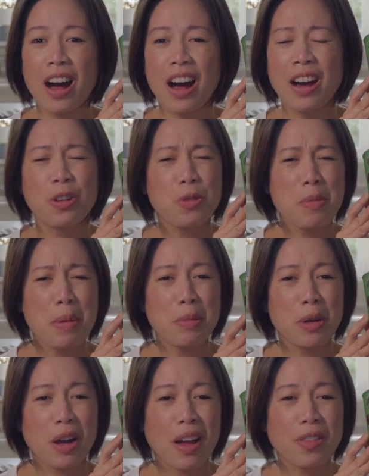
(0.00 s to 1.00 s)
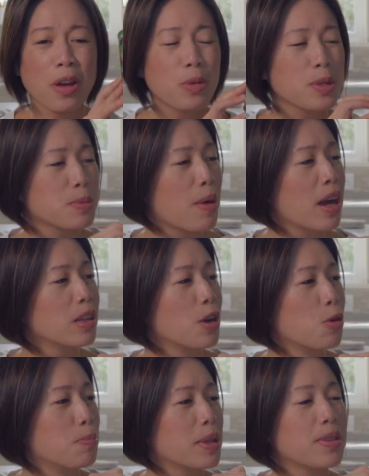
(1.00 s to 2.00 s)
I don't remember, I thought it was
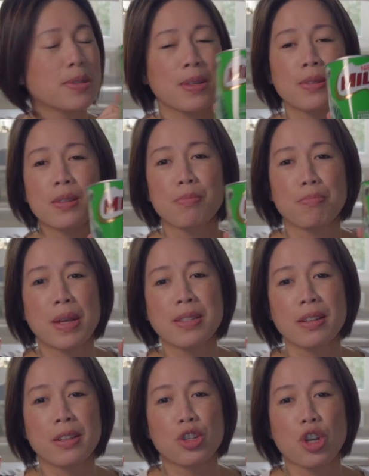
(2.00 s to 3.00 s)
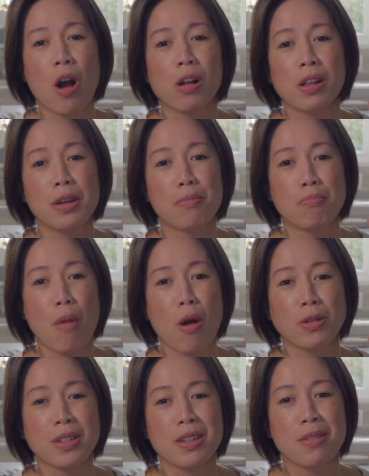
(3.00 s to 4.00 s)
Milo, but this is basically chocolate
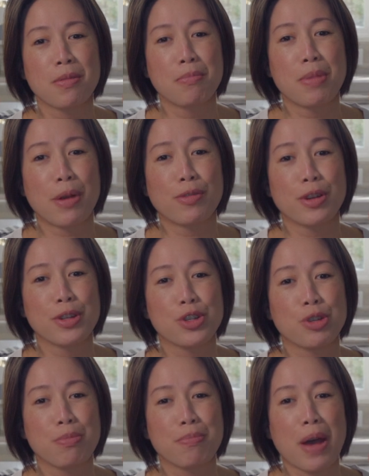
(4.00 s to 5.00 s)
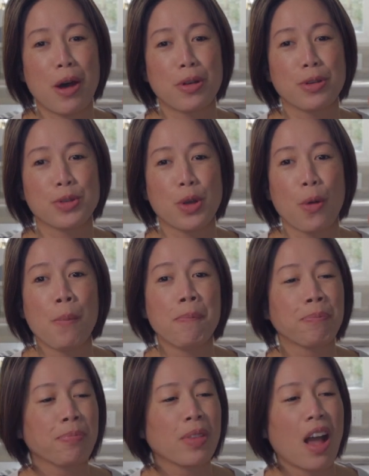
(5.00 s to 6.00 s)
malt beverage powder. So
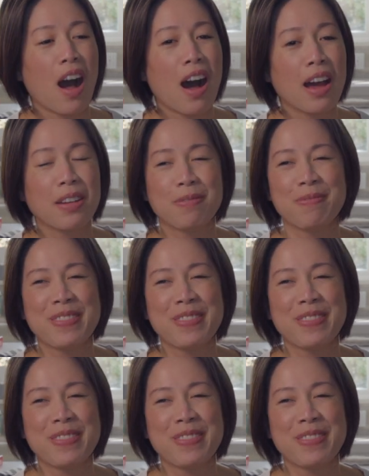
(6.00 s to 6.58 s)
I